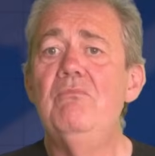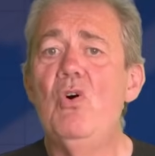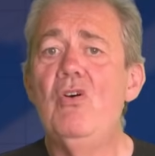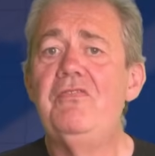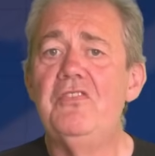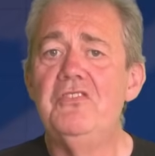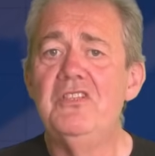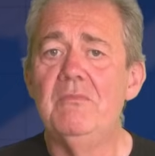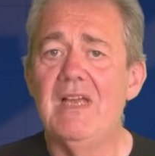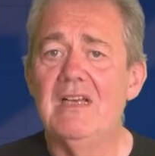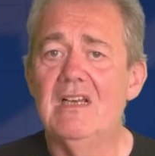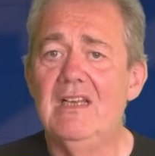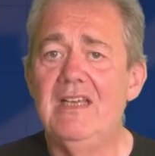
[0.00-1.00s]
more
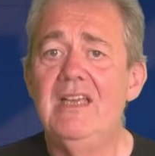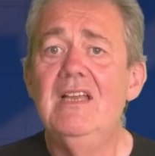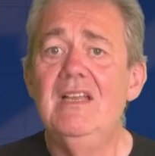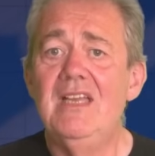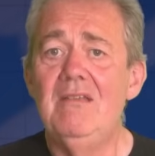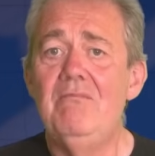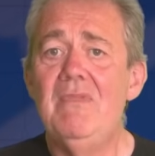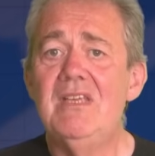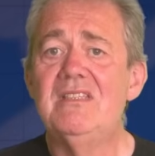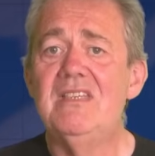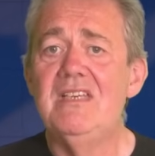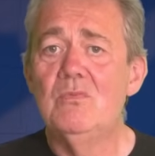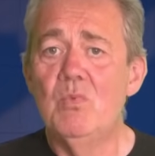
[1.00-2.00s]
fundamentally, it
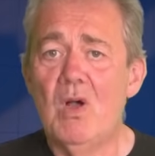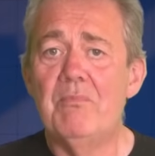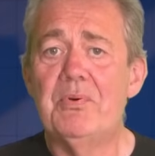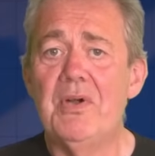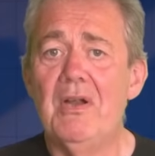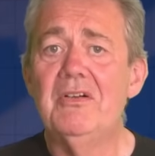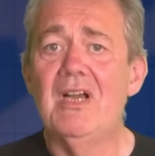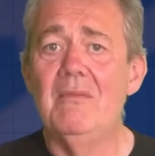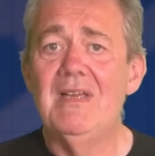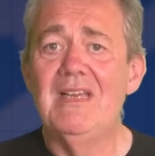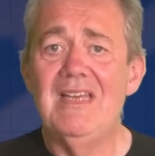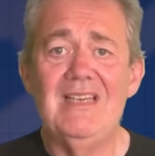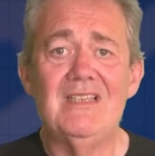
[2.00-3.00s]
misses what
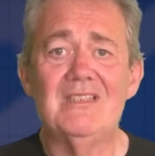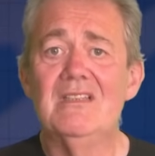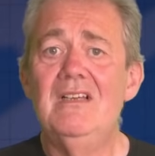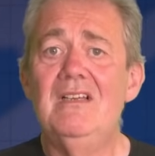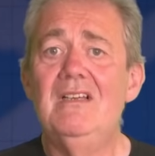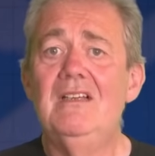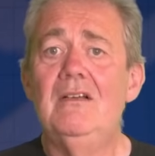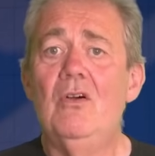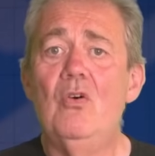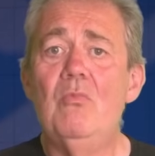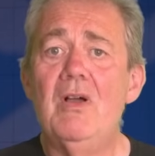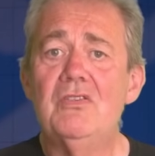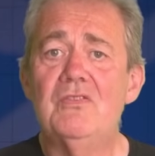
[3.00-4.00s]
programming is
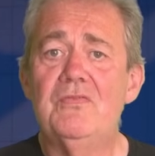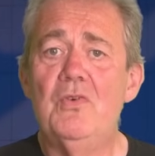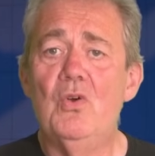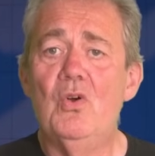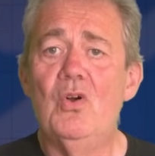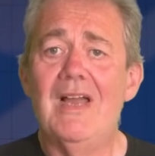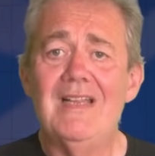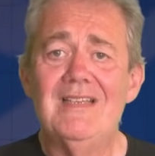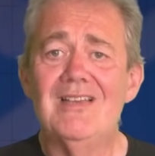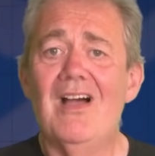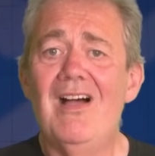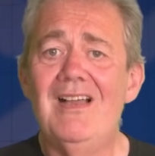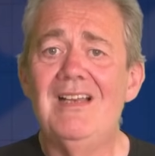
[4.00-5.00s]
almost for
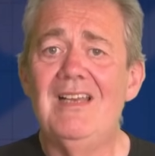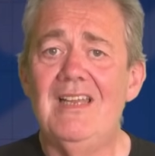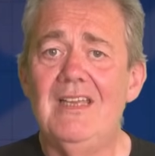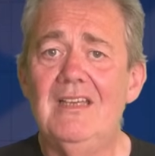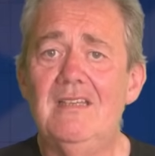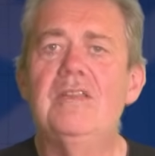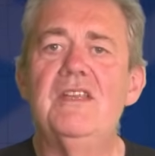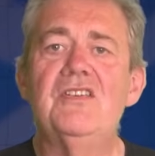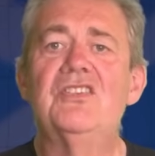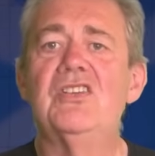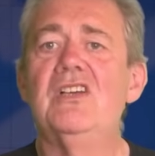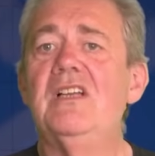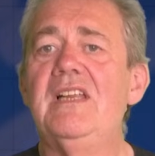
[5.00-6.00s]
entirely. This
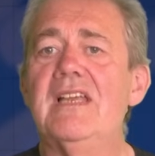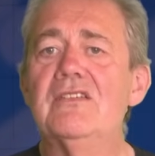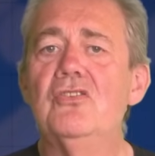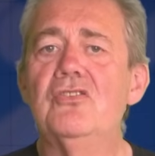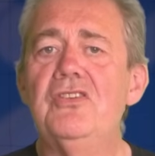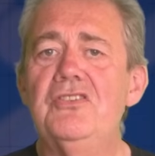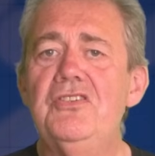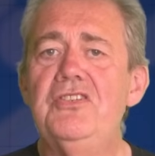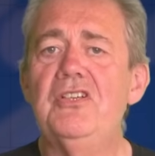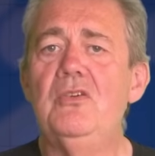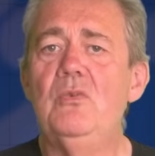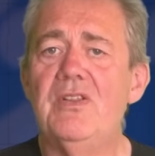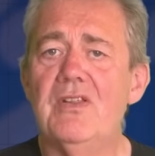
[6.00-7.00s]
certainly has nothing to
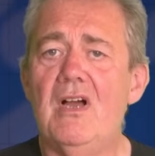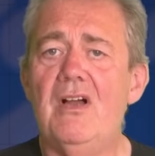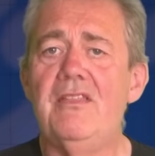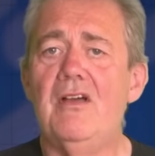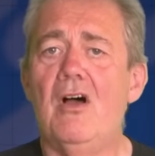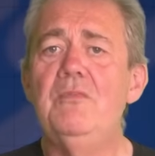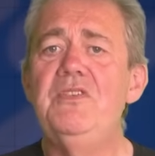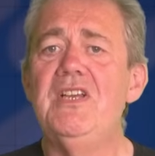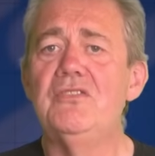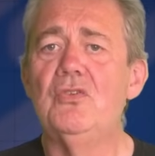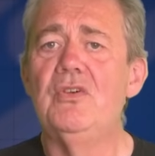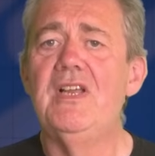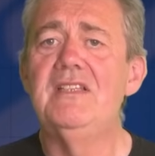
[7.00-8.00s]
do with either
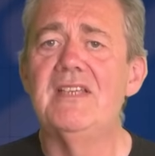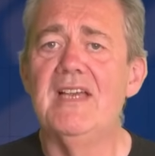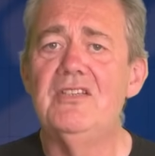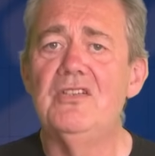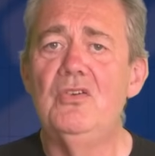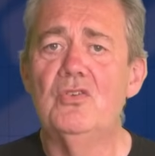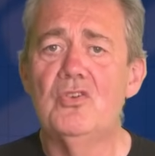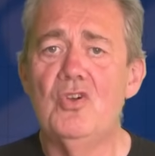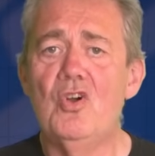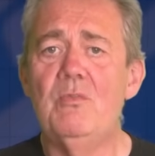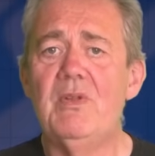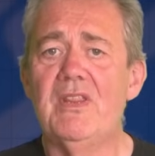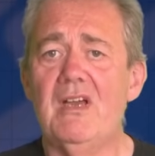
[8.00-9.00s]
object orientation or
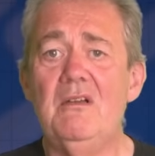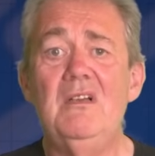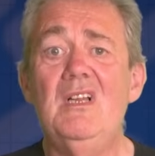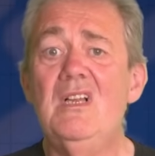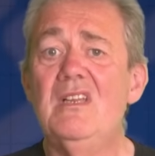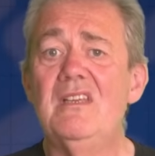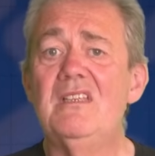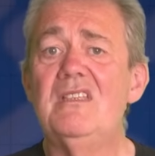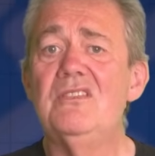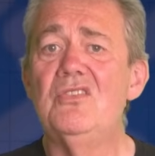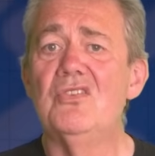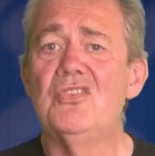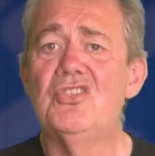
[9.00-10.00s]
CORBA though. This
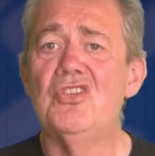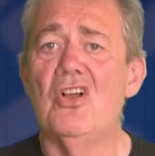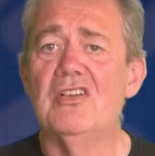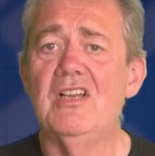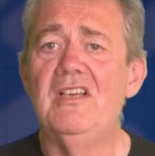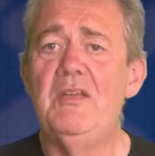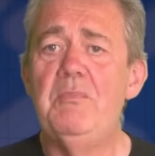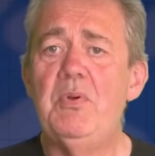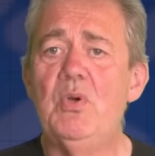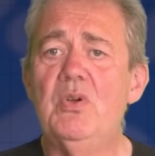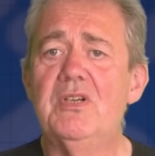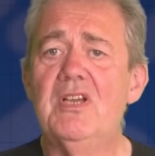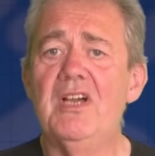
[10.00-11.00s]
is just shockingly
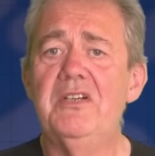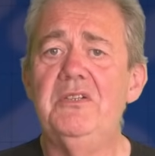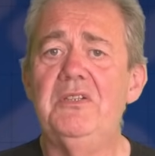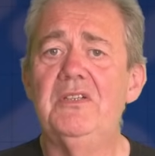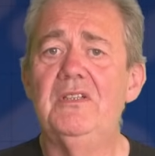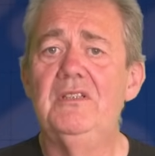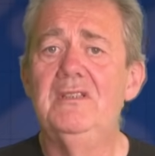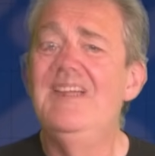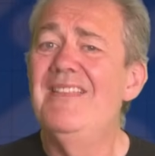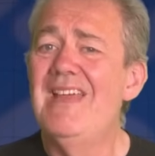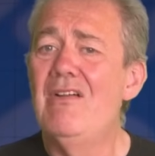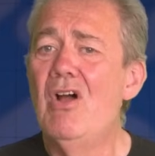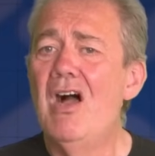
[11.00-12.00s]
poor code.
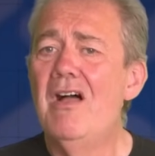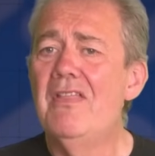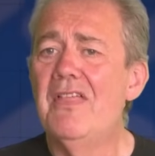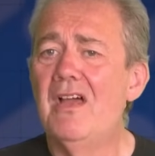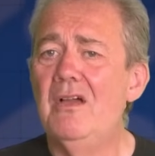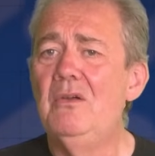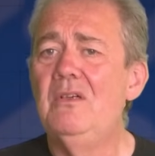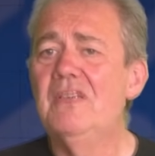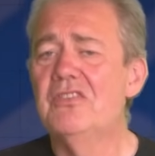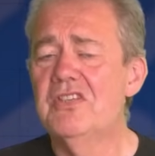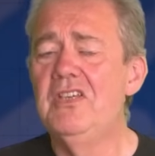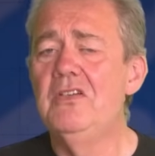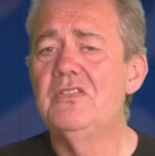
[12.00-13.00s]
There are though
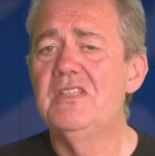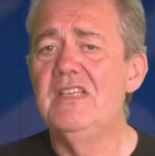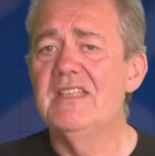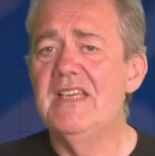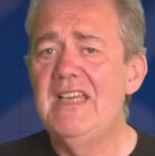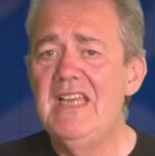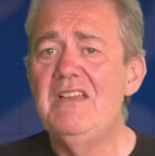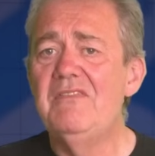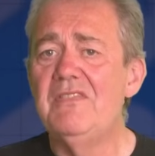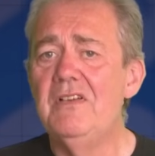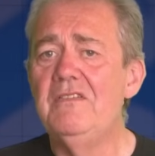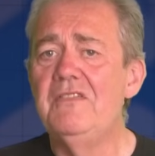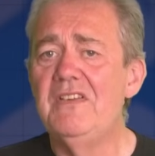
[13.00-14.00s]
excuses
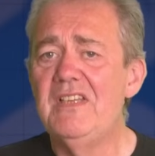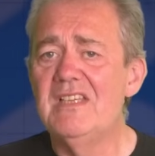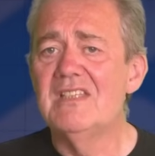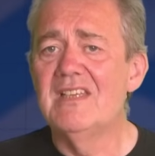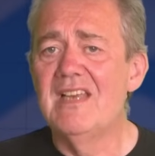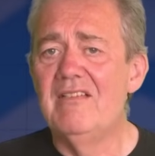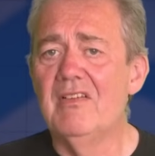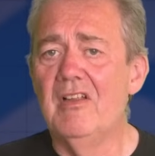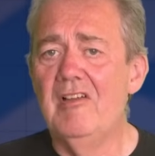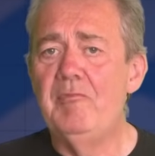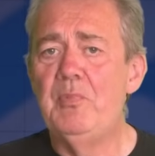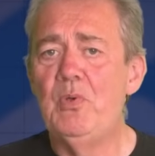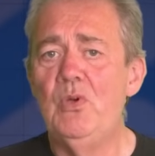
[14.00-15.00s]
even for this level
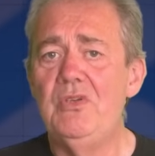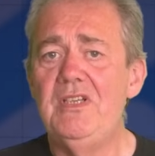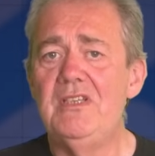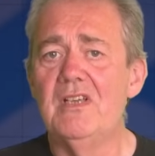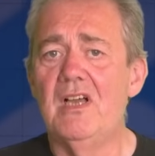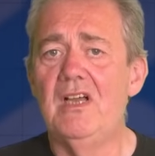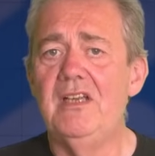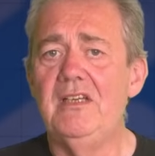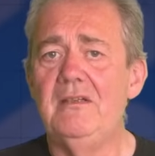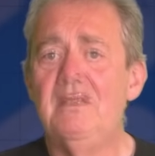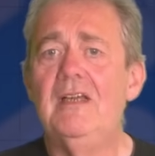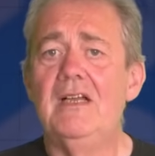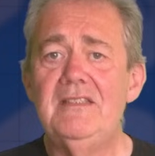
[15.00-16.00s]
of poor
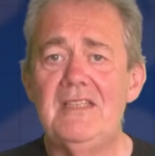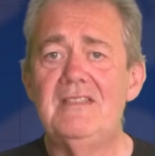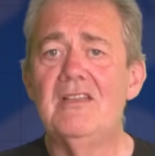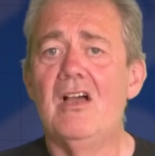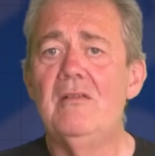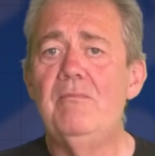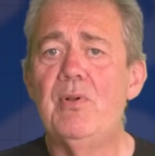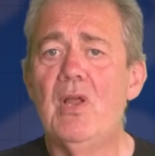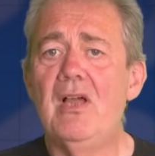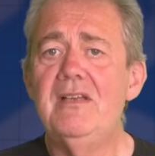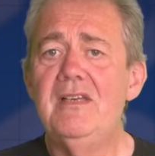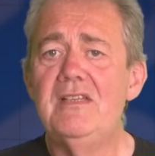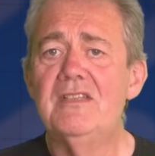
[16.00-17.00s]
design and design
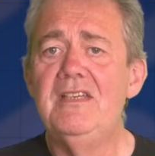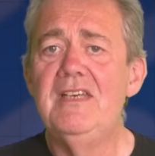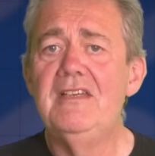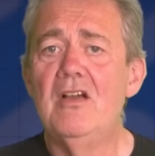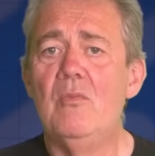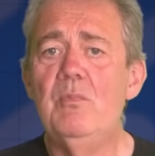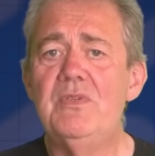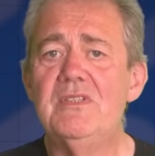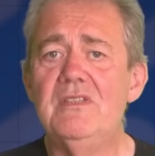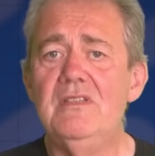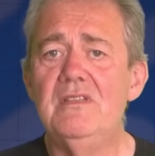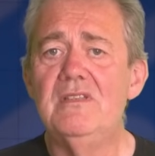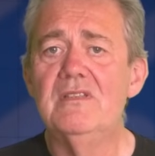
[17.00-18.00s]
blindness and
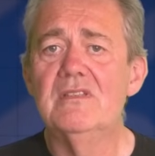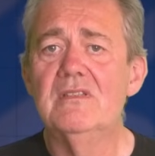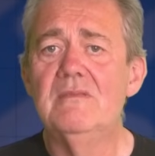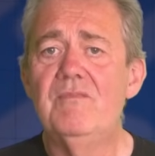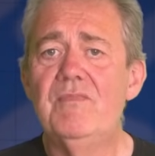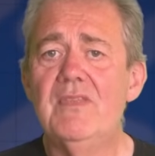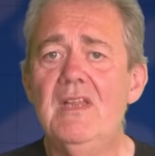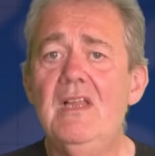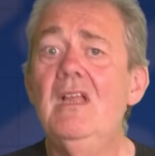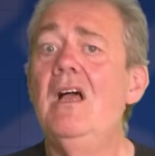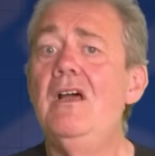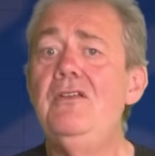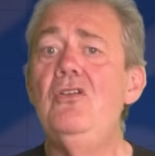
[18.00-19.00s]
incompetence.
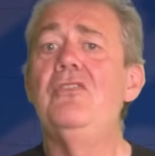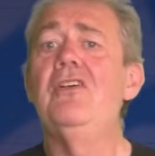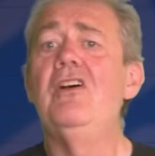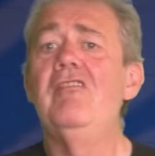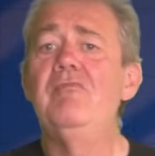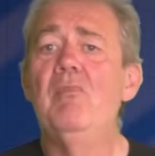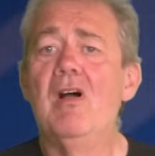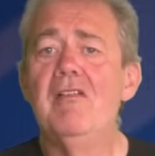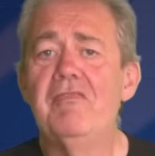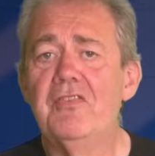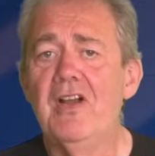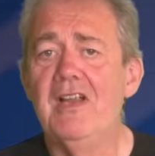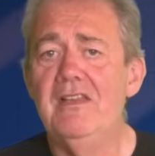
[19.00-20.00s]
Another of my
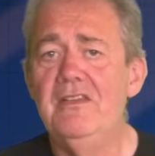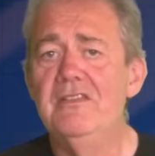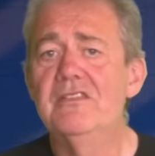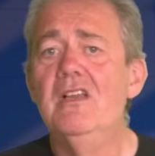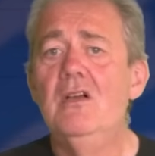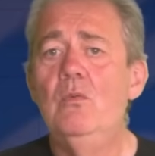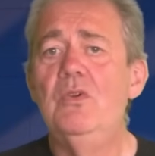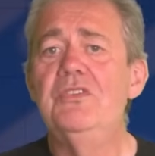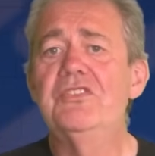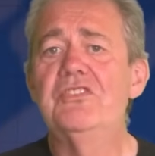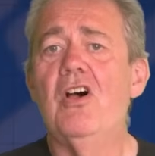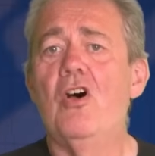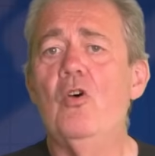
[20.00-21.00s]
friends
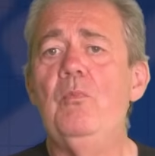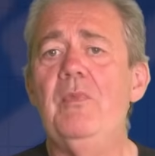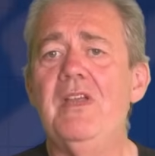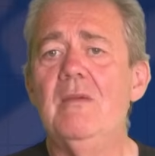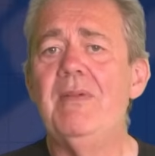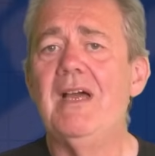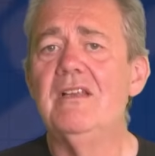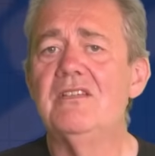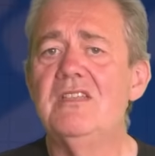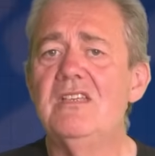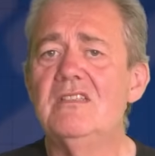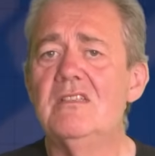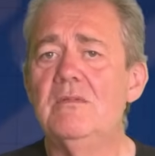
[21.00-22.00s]
once told me about a
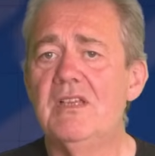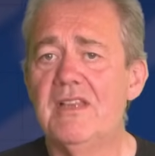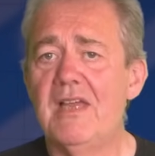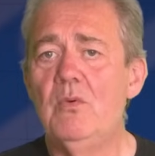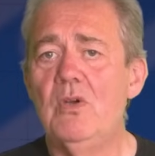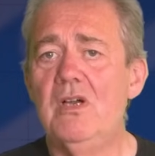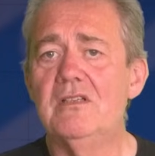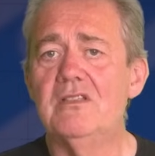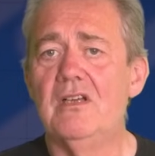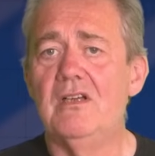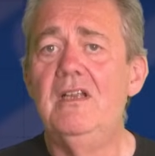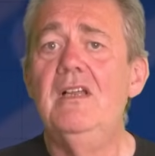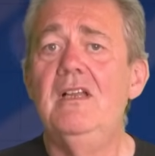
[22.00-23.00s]
system that they worked
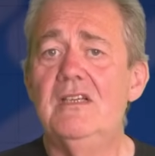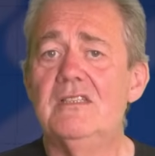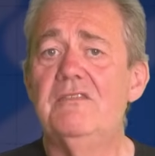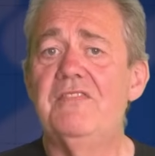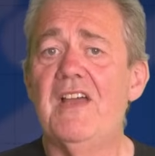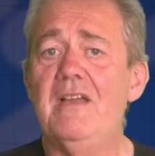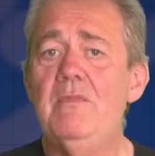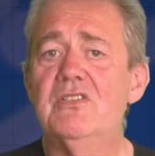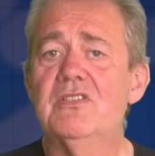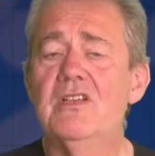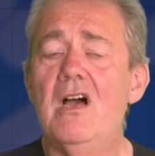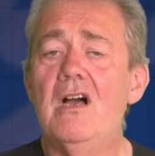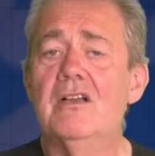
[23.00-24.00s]
on at a famous
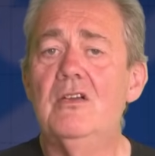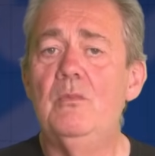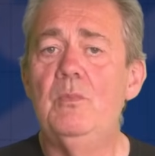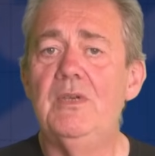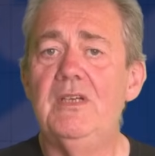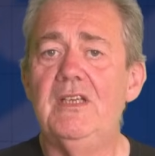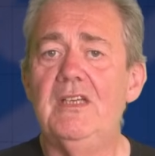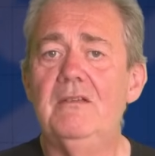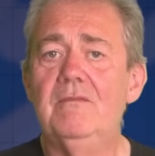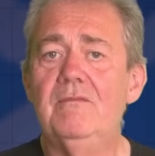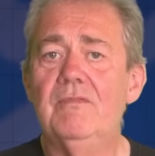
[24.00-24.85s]
car company,